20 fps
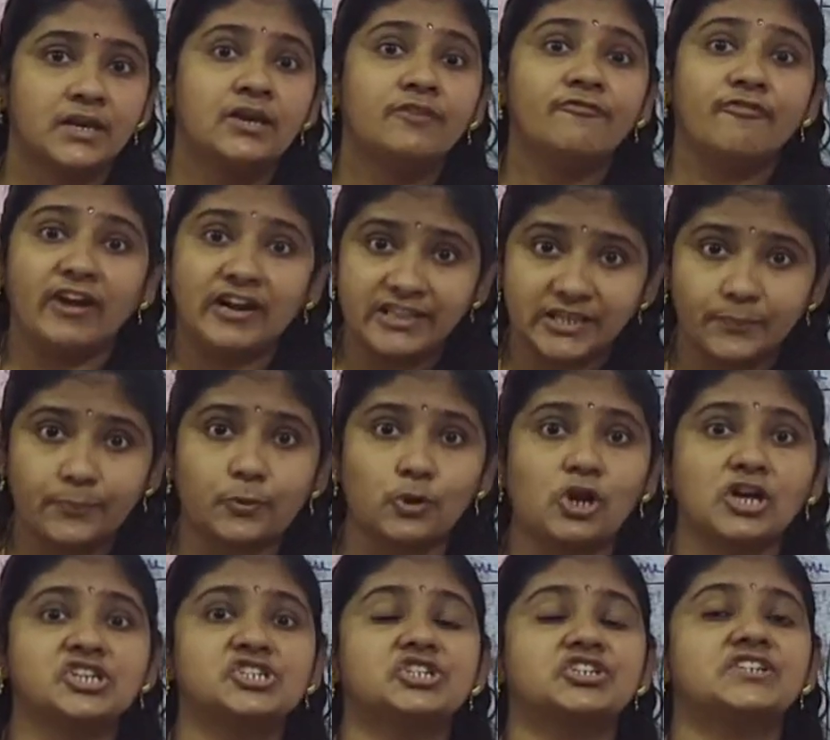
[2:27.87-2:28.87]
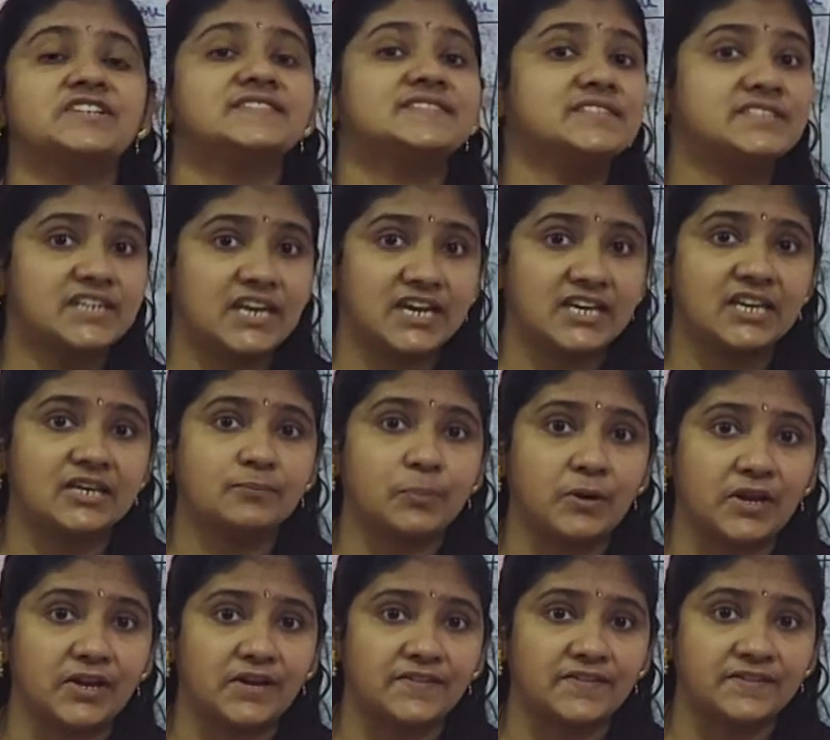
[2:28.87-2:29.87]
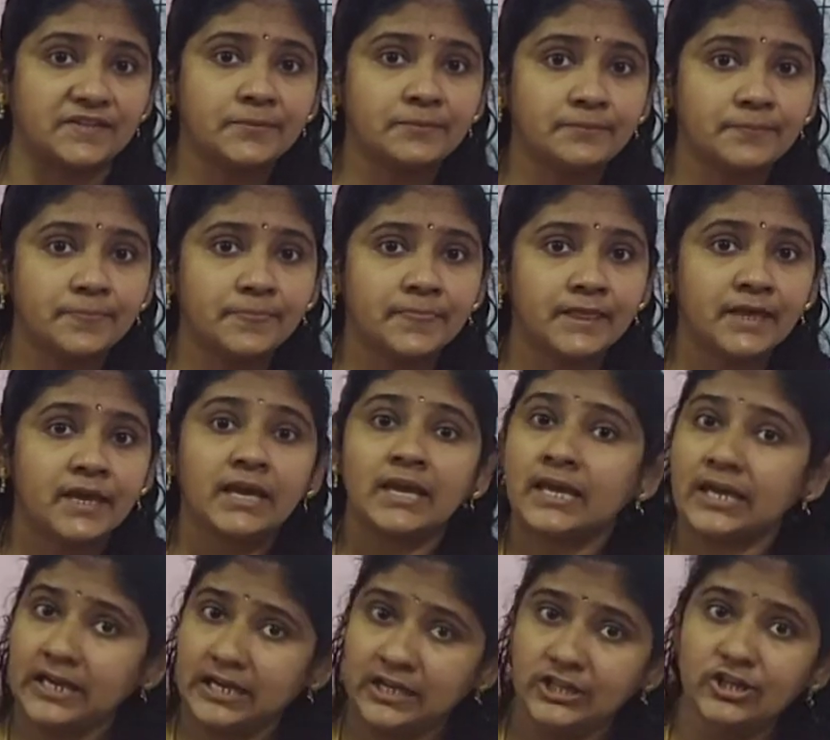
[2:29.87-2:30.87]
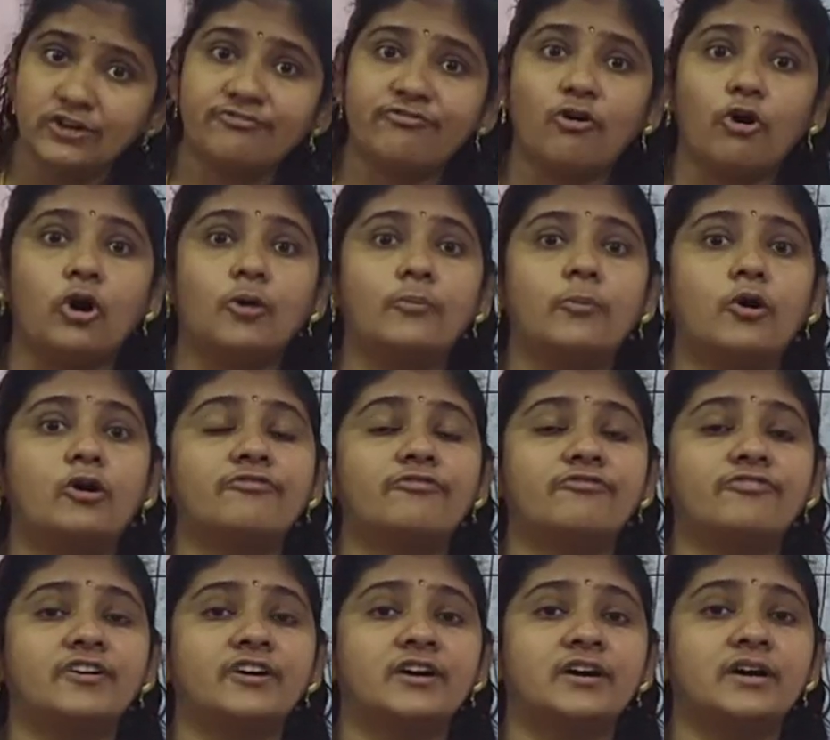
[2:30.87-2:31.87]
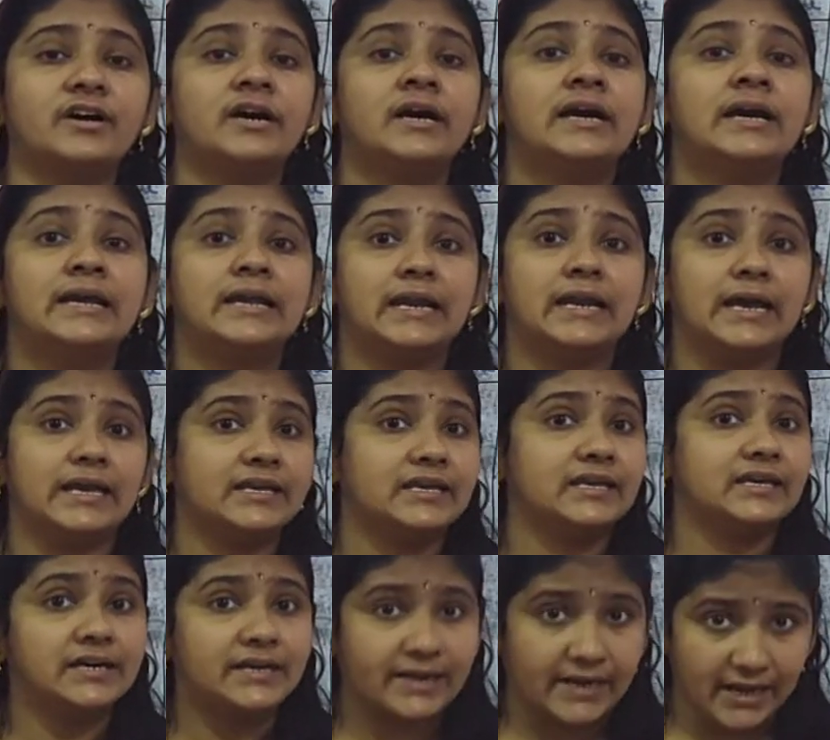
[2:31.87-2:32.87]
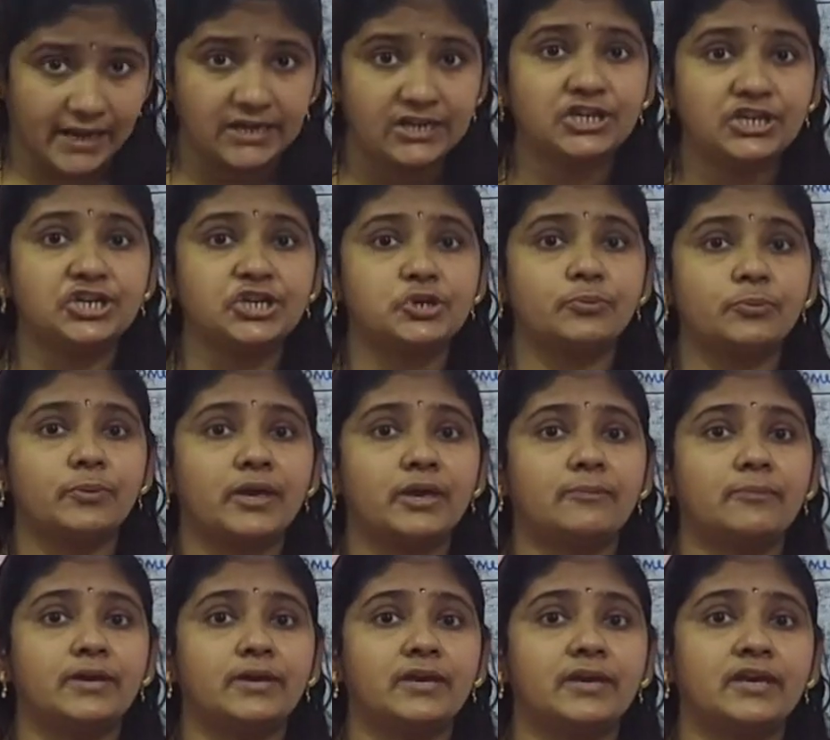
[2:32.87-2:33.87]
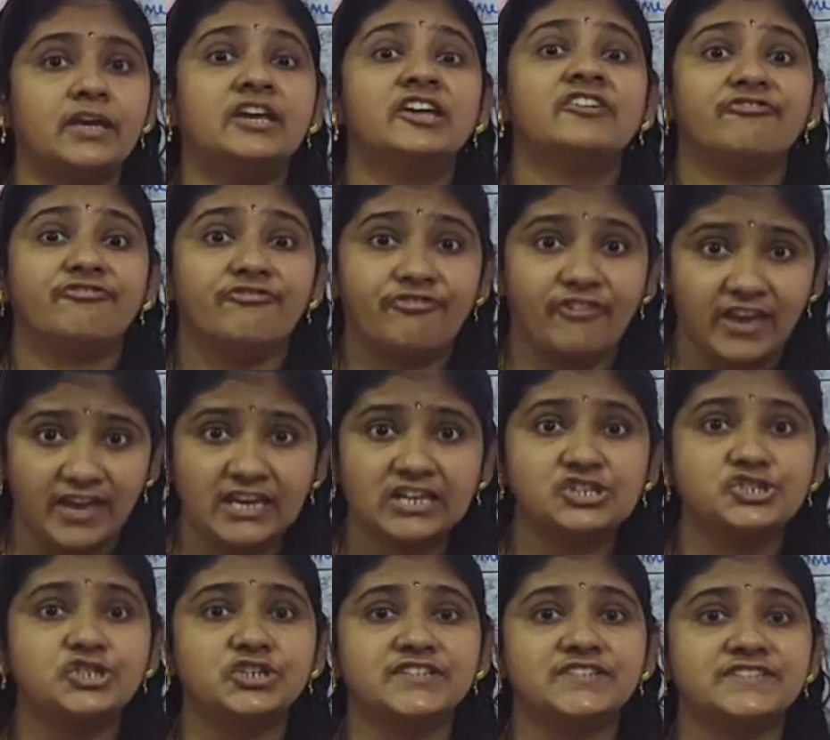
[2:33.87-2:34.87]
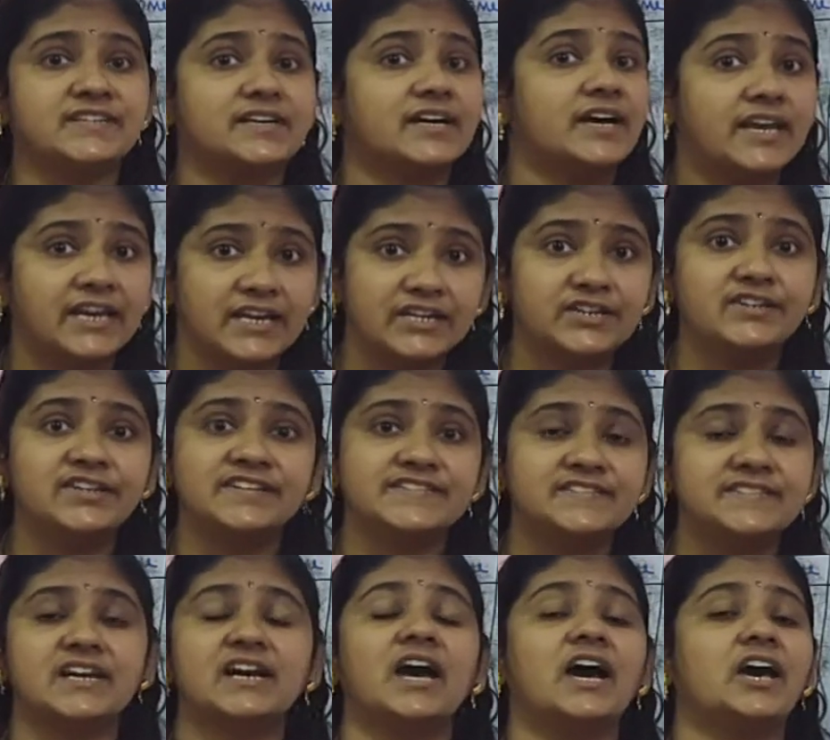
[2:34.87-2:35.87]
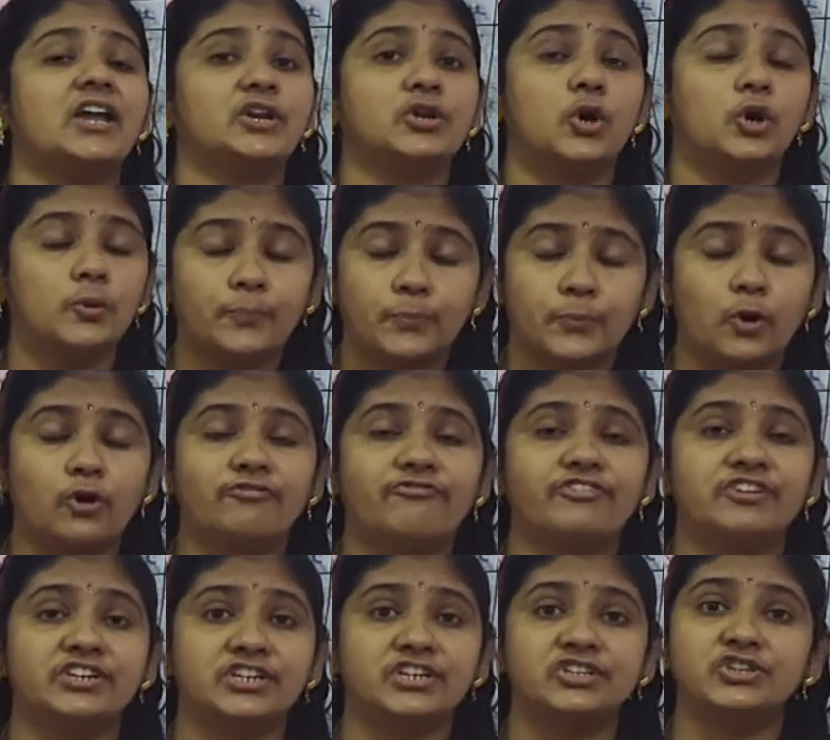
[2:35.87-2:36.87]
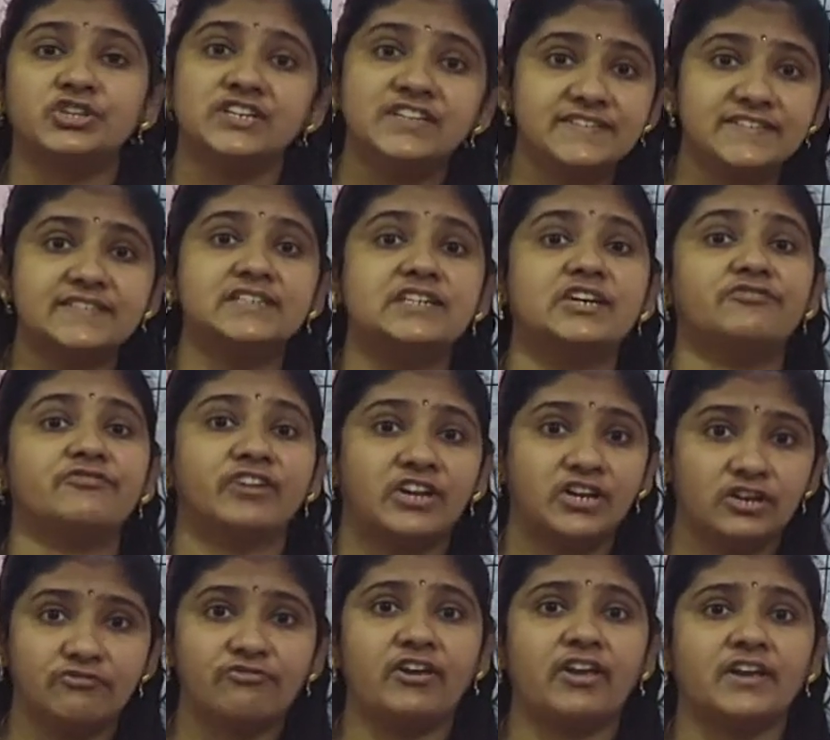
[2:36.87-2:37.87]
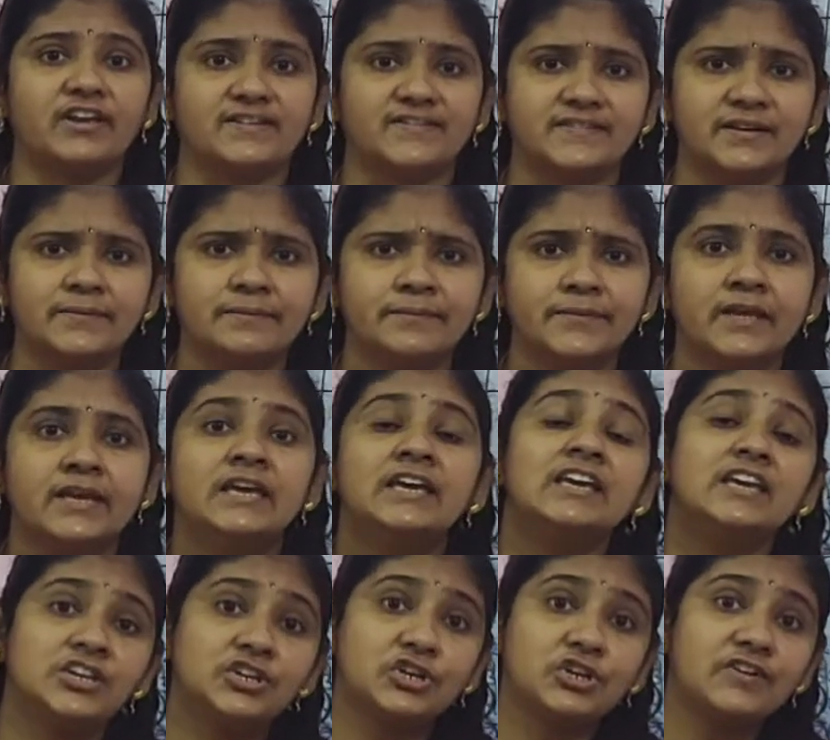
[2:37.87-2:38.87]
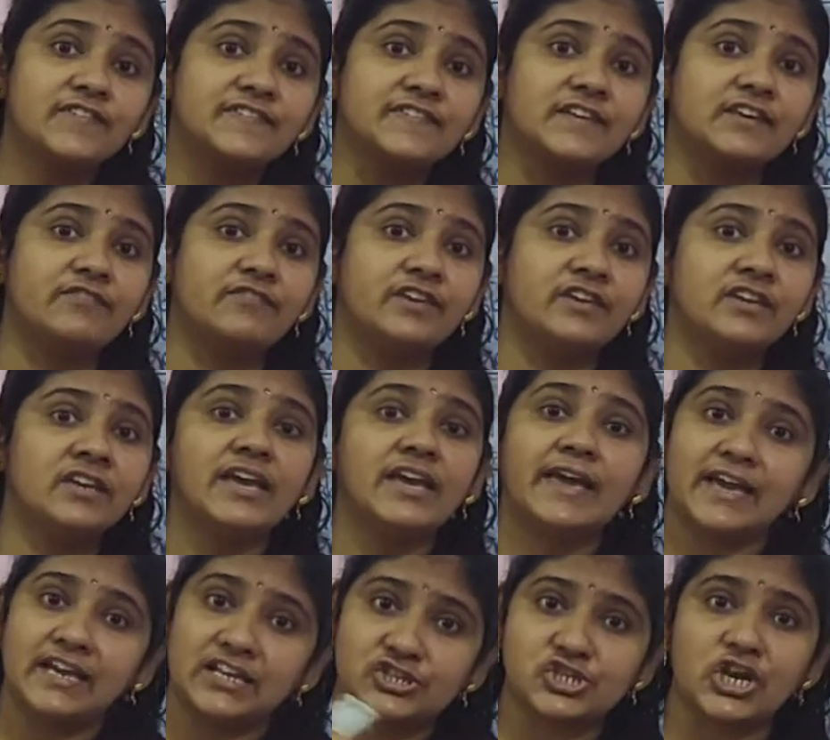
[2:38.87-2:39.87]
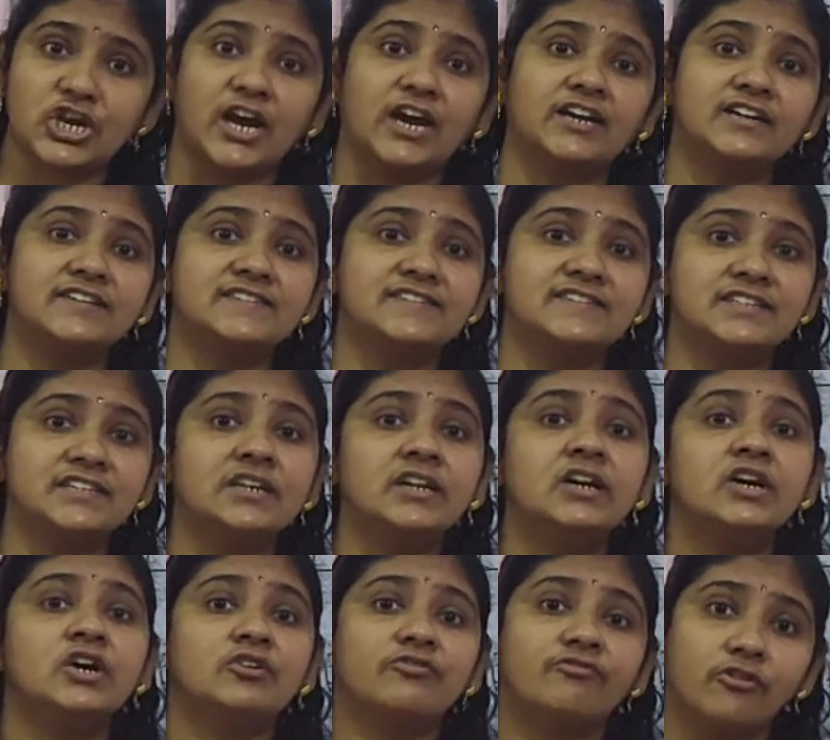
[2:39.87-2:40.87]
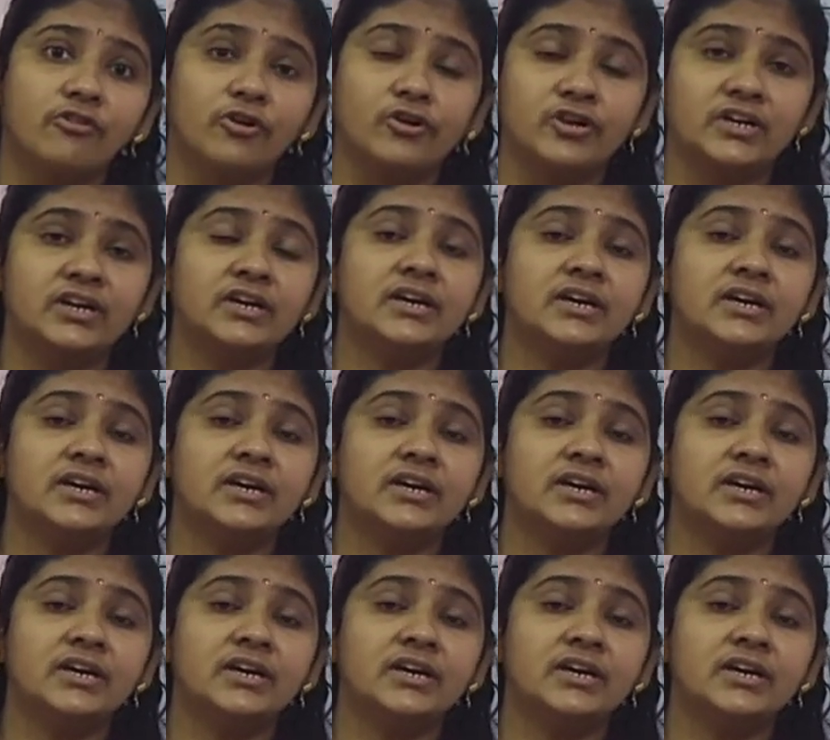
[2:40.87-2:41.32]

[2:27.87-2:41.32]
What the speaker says: When the production is taking place in the form of like rent, it may be wages, interest and all profit, these different ways, it is giving a chance for